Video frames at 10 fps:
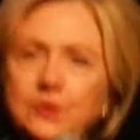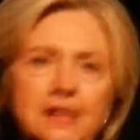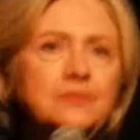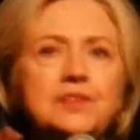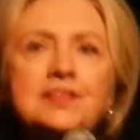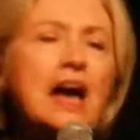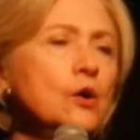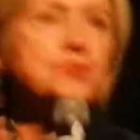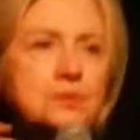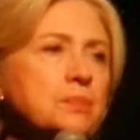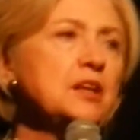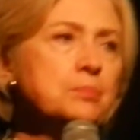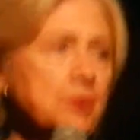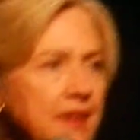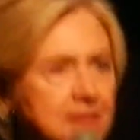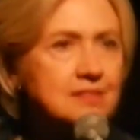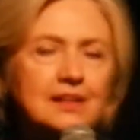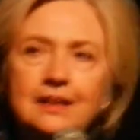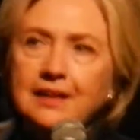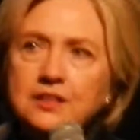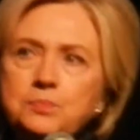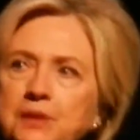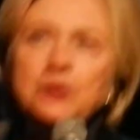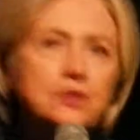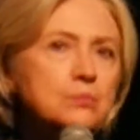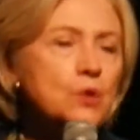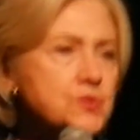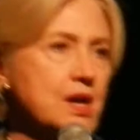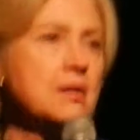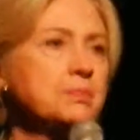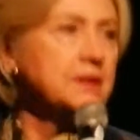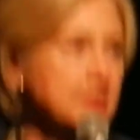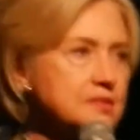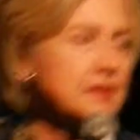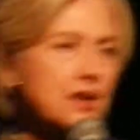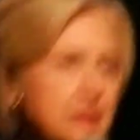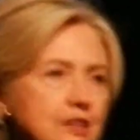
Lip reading: You can have 1,000 people. That's bigger than most companies in our